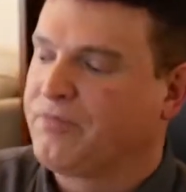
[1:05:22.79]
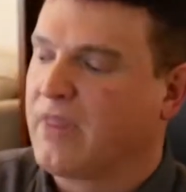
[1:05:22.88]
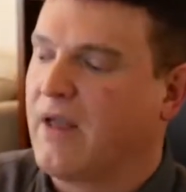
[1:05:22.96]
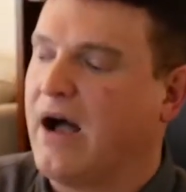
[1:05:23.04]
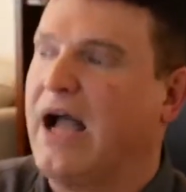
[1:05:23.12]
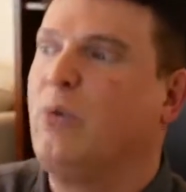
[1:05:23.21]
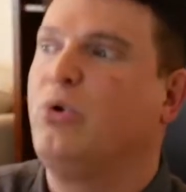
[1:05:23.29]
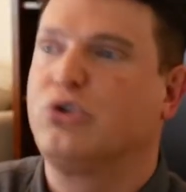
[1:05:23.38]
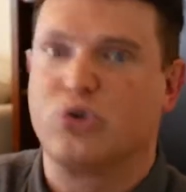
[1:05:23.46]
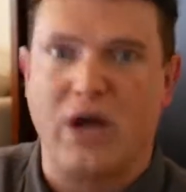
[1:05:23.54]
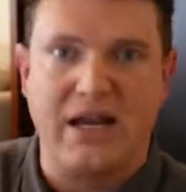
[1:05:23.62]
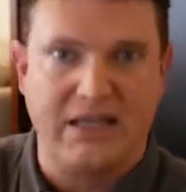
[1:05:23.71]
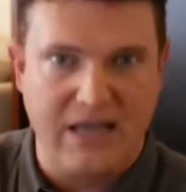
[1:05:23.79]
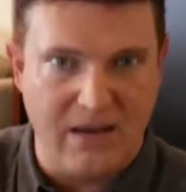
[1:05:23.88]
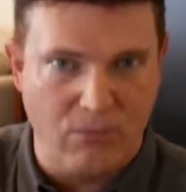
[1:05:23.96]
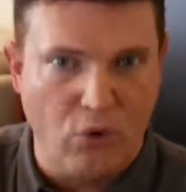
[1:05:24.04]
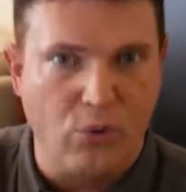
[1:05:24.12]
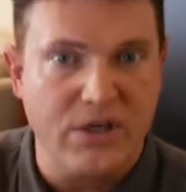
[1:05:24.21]
I will try to
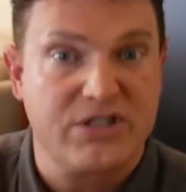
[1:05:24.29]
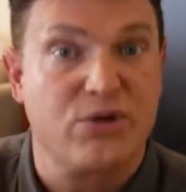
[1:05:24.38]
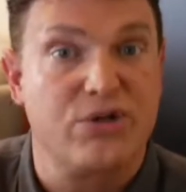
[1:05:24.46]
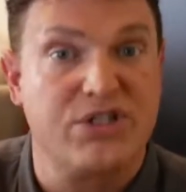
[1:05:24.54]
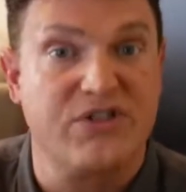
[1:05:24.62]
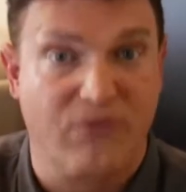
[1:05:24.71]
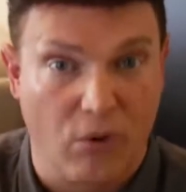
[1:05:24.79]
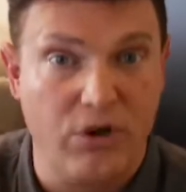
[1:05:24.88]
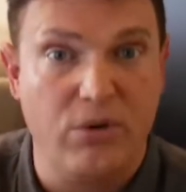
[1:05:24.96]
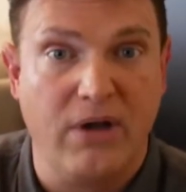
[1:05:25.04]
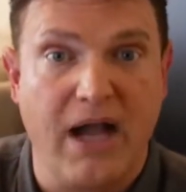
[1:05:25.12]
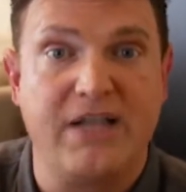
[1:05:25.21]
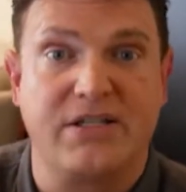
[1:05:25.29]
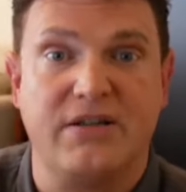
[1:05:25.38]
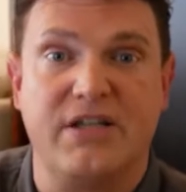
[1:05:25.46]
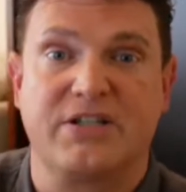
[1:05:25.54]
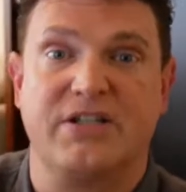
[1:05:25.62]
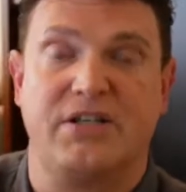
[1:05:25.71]
get more resources for you guys on
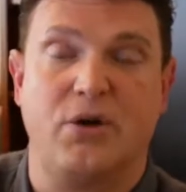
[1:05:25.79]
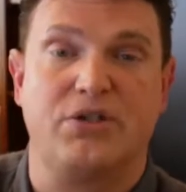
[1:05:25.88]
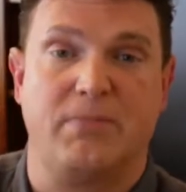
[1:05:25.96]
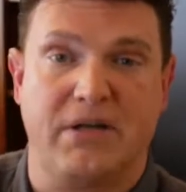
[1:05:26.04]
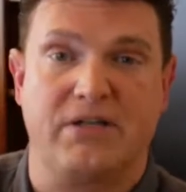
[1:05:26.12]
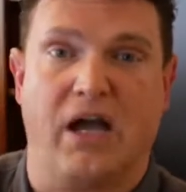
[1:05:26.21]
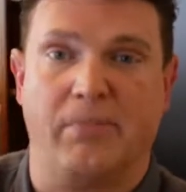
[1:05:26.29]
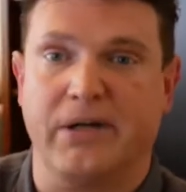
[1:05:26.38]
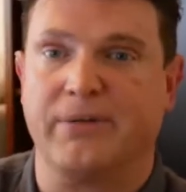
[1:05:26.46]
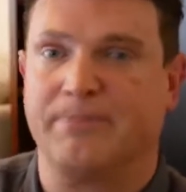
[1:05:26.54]
this because I know it's a big topic.